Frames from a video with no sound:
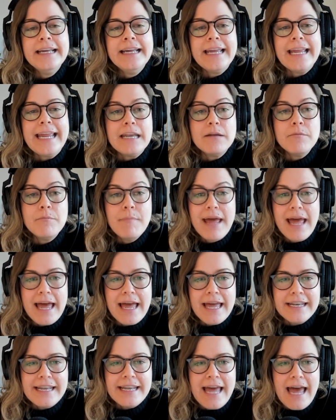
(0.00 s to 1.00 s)
In
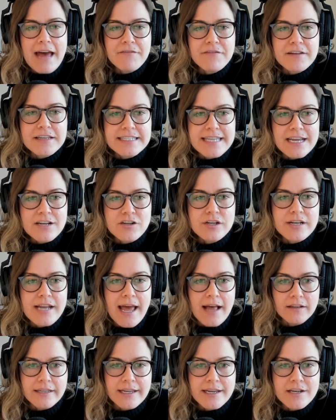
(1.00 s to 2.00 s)
men, FSH and
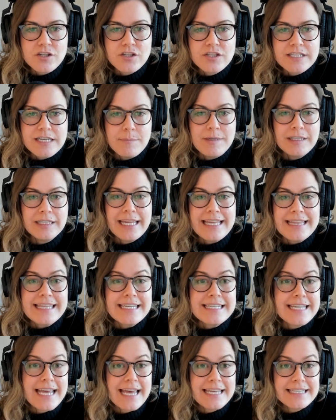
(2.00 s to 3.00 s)
LH stimulate the
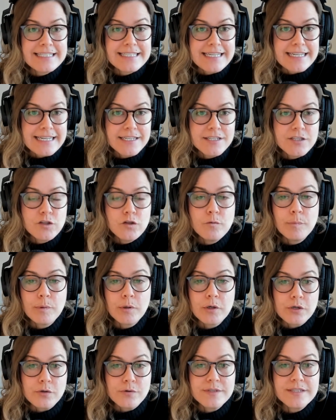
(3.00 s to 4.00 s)
testes to
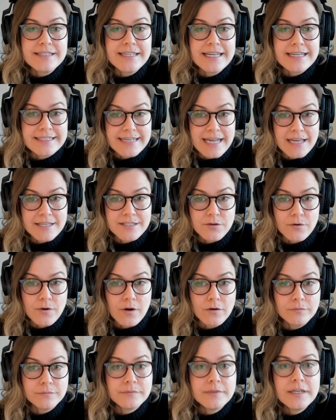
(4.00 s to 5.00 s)
produce testosterone.
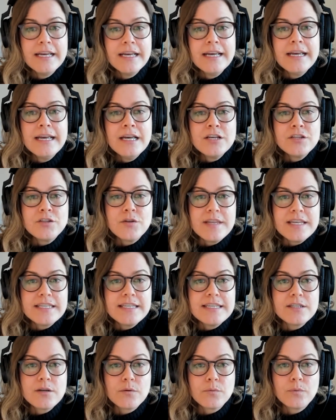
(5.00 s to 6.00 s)
So this
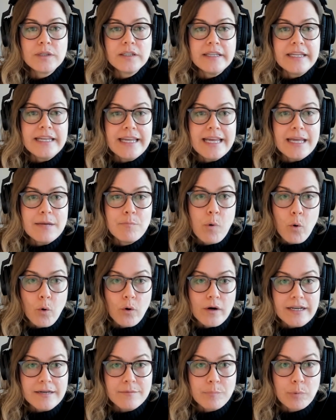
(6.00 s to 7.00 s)
is a really
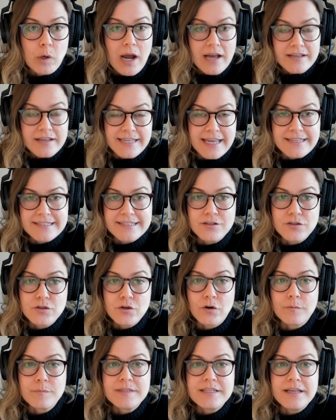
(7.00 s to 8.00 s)
important process in
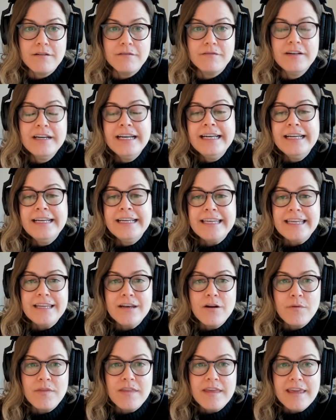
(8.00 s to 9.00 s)
terms of,
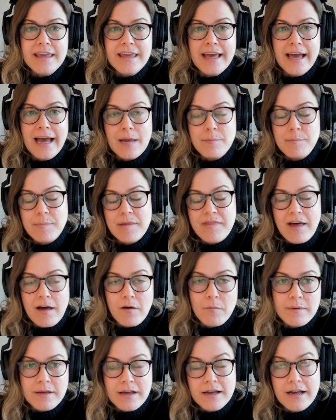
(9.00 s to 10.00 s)
the
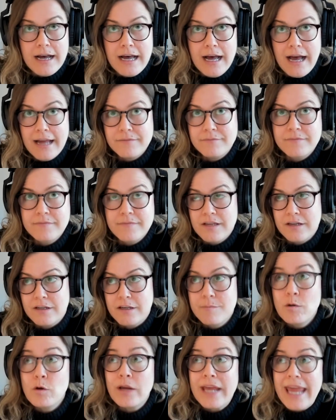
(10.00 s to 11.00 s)
hypothalamus, the
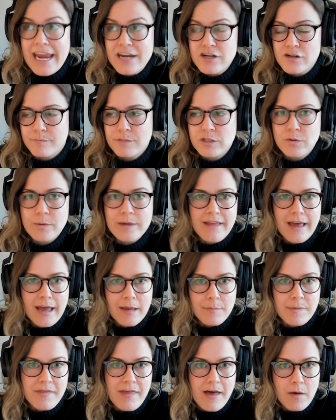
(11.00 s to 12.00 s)
communication between the
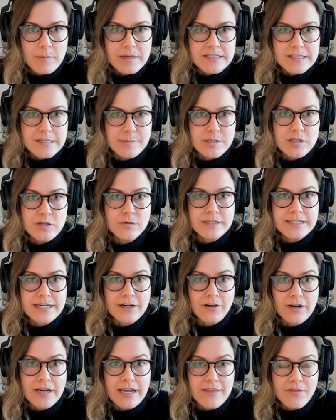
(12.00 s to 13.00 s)
hypothalamus, the
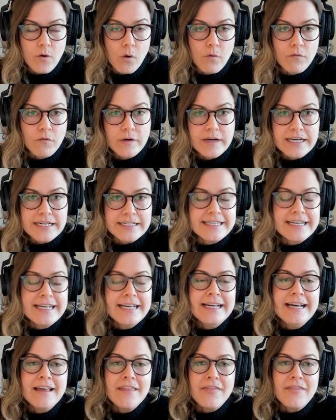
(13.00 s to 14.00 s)
pituitary, and the ovaries,
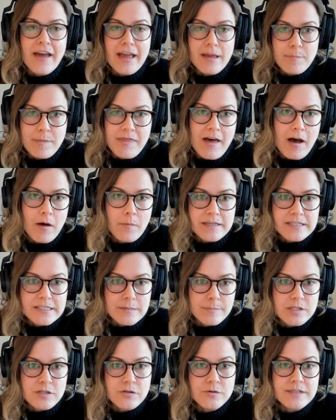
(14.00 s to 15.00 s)
the hypothalamus, the
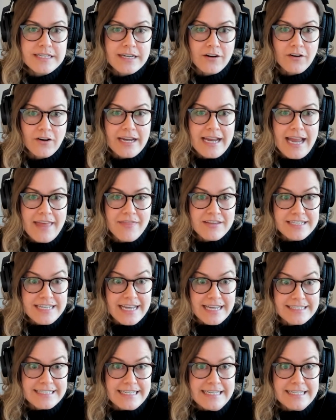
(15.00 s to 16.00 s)
pituitary, and the
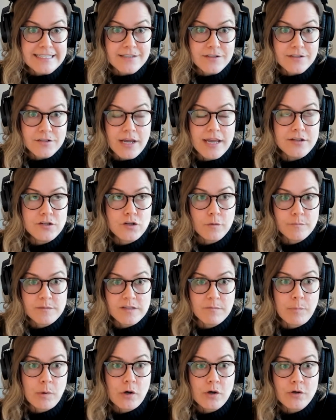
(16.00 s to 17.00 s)
testes in terms
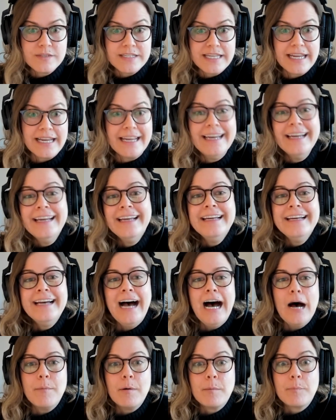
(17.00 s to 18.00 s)
of producing
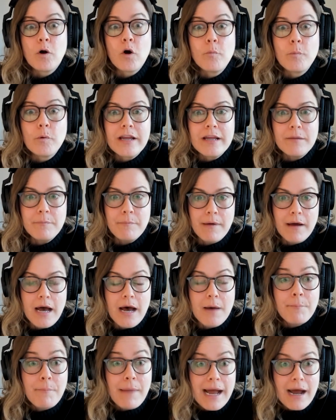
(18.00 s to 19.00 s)
appropriate
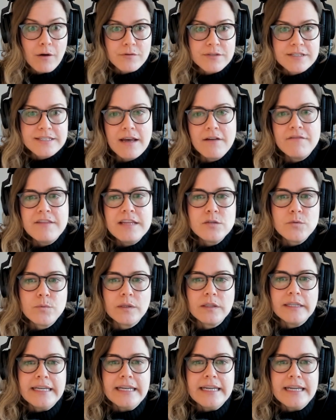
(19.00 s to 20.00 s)
amounts of these
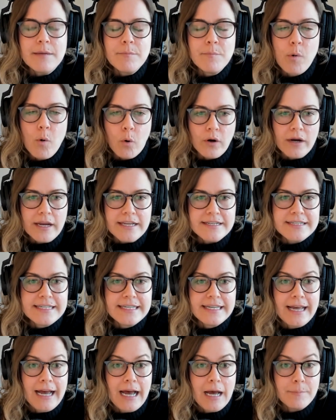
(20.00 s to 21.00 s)
really important
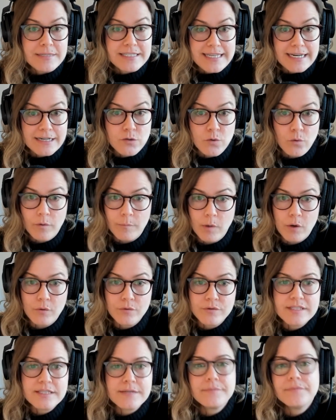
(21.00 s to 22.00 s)
sex
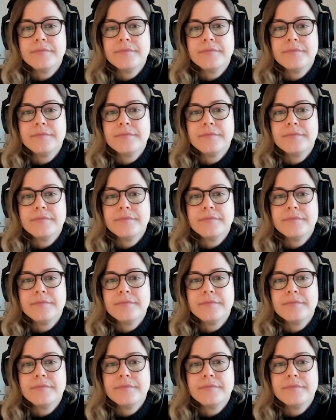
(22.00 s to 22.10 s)
hormones.